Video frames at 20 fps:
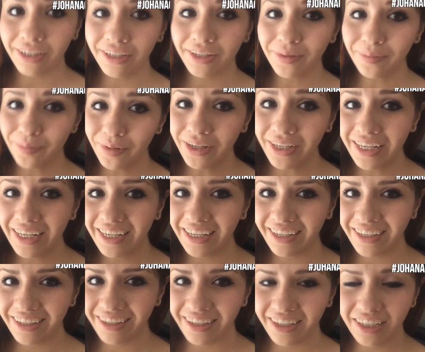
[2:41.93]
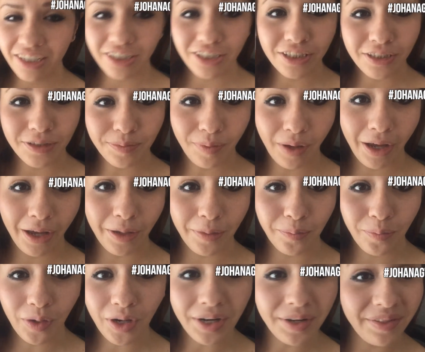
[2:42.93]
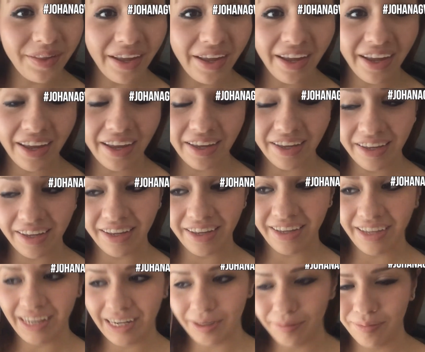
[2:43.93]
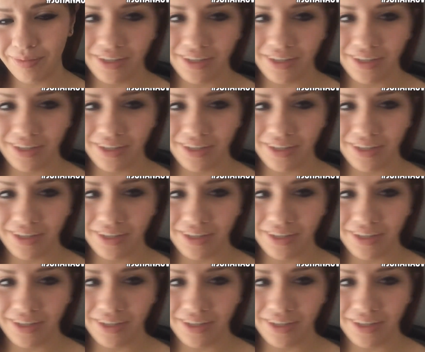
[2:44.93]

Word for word: Good morning, it's my birthday and I'm